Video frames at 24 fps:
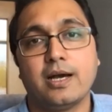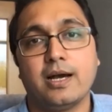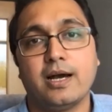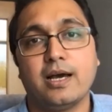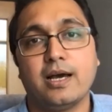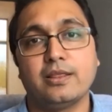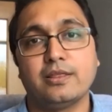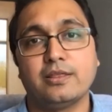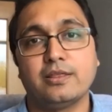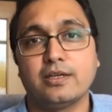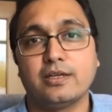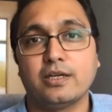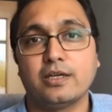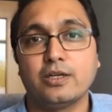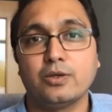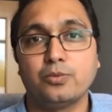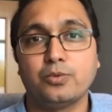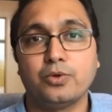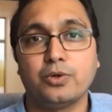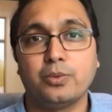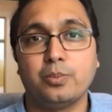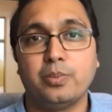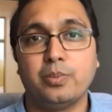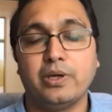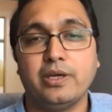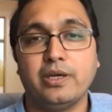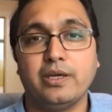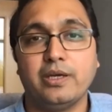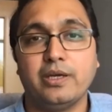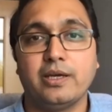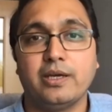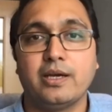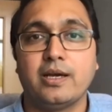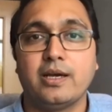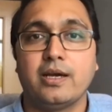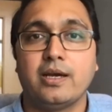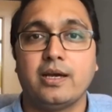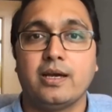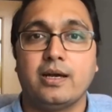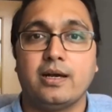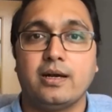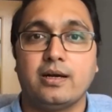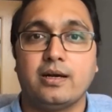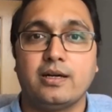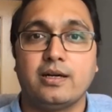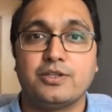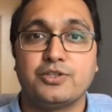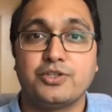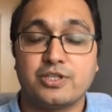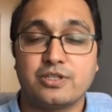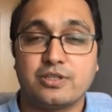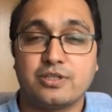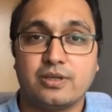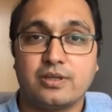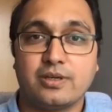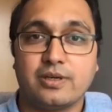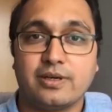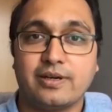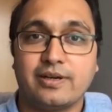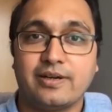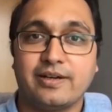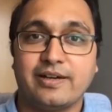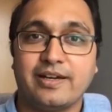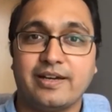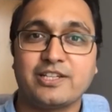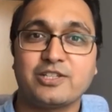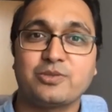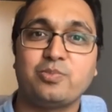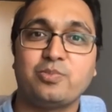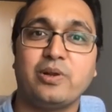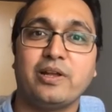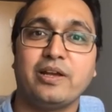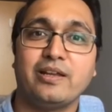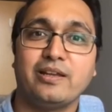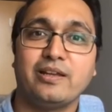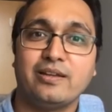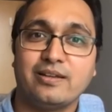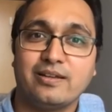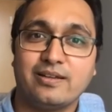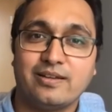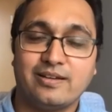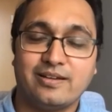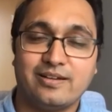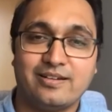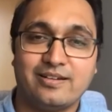And third would be explain